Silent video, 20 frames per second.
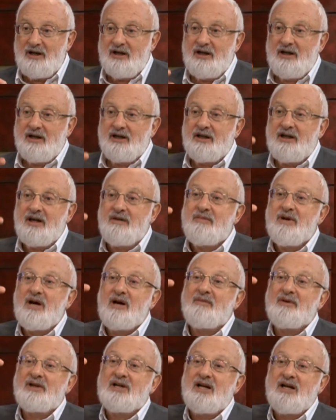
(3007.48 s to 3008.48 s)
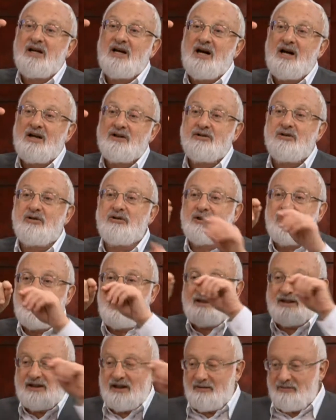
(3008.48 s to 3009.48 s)
We call this Borei,
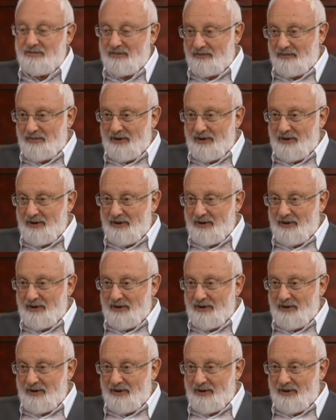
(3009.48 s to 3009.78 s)
creator.